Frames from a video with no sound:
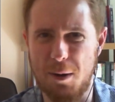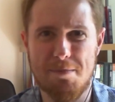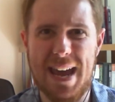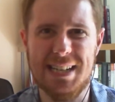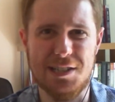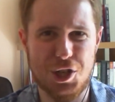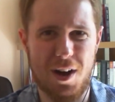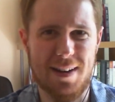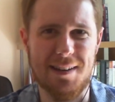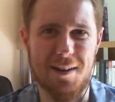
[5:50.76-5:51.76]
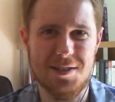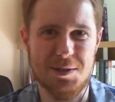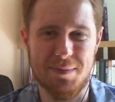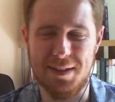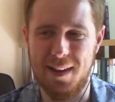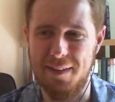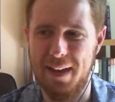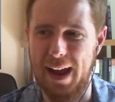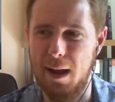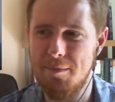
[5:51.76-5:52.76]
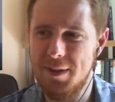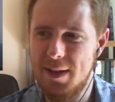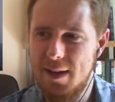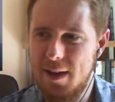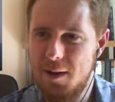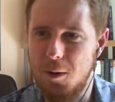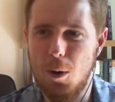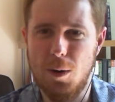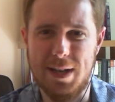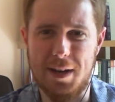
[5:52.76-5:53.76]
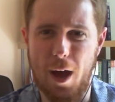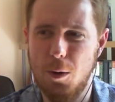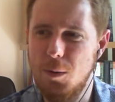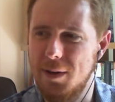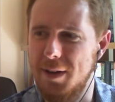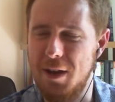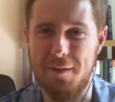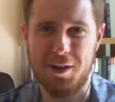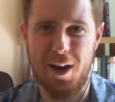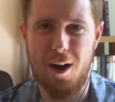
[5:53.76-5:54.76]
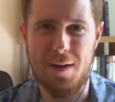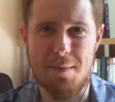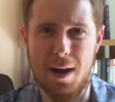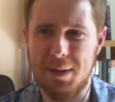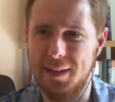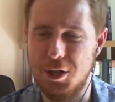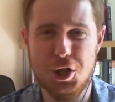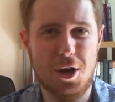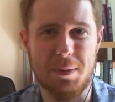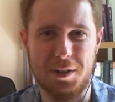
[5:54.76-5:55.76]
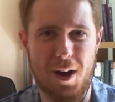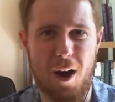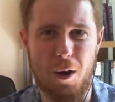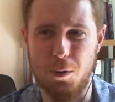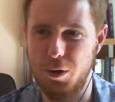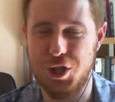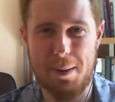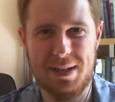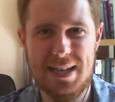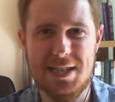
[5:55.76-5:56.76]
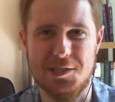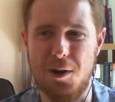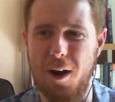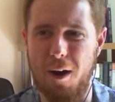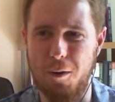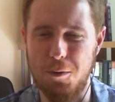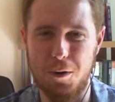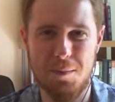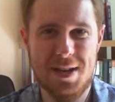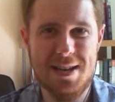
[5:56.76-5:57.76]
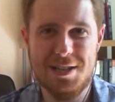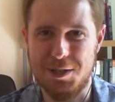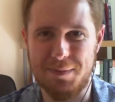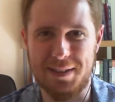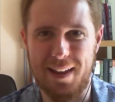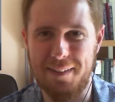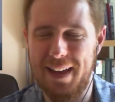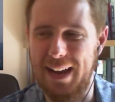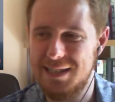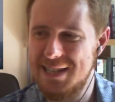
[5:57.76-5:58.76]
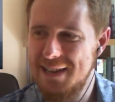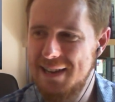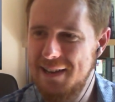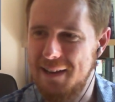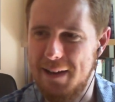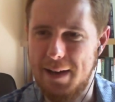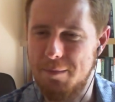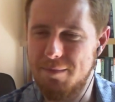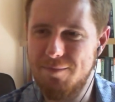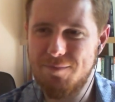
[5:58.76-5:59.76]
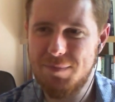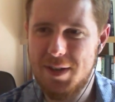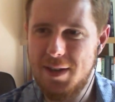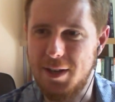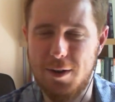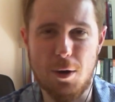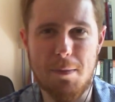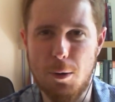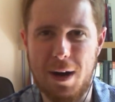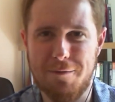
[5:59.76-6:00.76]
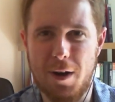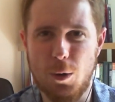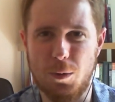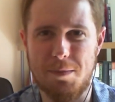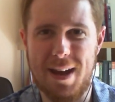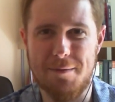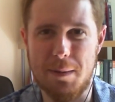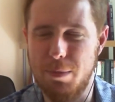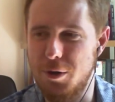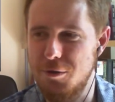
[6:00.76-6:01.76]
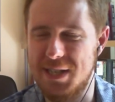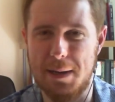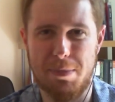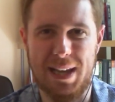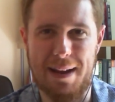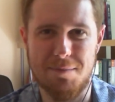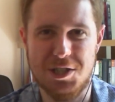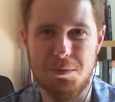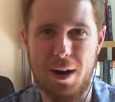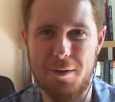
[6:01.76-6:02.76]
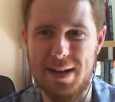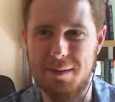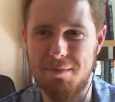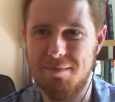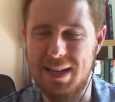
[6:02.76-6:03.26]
made in China, something like that. Or, if you have a car, it might be like a German car or a Japanese car or something like that. Your mobile phone may have been produced in a plant somewhere in